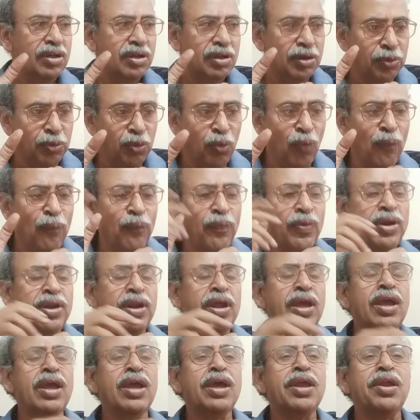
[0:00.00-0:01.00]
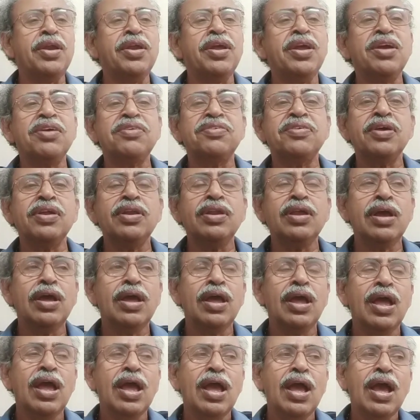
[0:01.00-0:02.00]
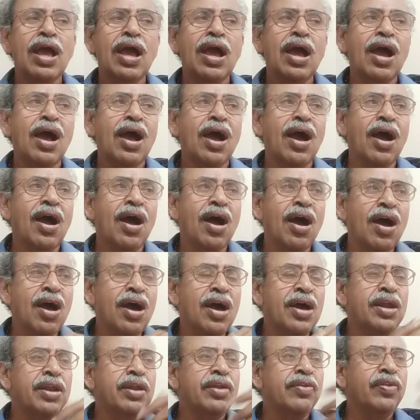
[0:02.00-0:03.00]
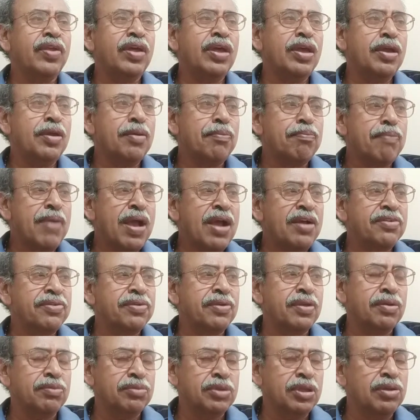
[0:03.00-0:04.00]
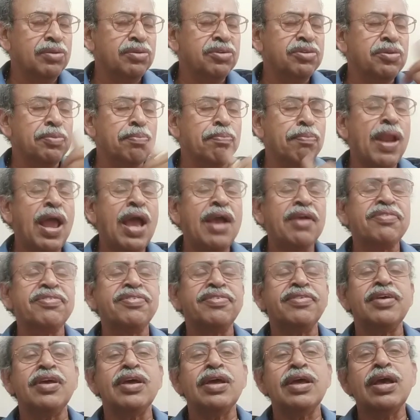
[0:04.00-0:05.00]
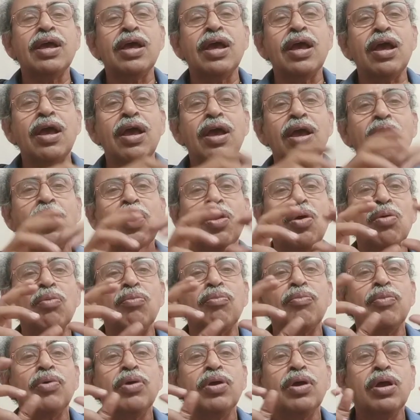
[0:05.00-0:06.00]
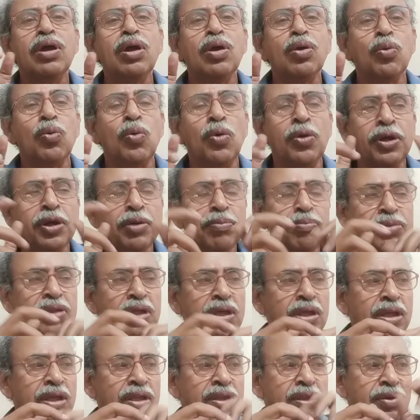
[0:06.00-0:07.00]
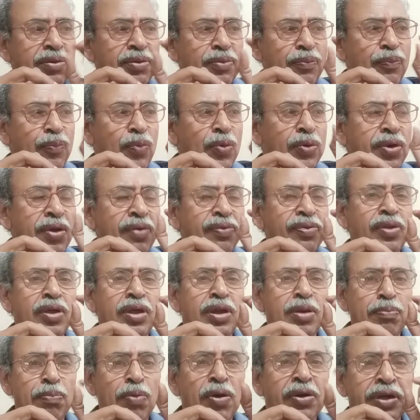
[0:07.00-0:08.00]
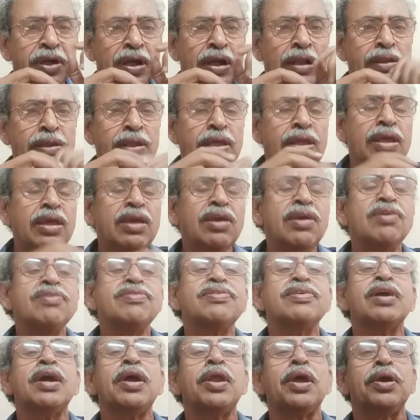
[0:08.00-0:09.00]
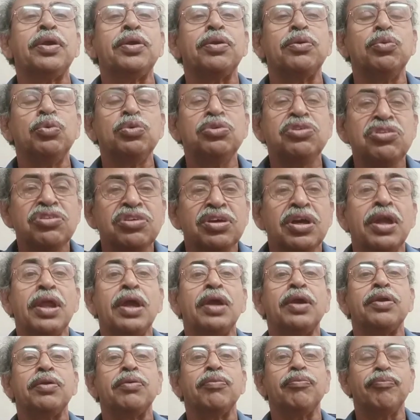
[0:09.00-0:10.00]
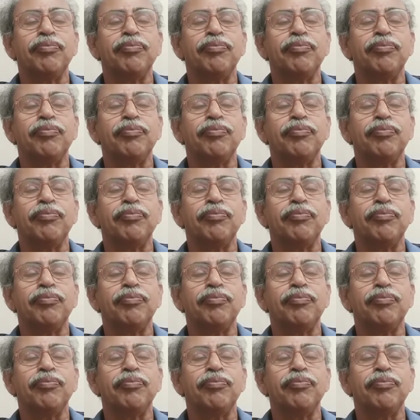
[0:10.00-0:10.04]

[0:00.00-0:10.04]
true for radiation, or the Planck's quantum theory, that the photon theory, particle theory is correct. Which is correct?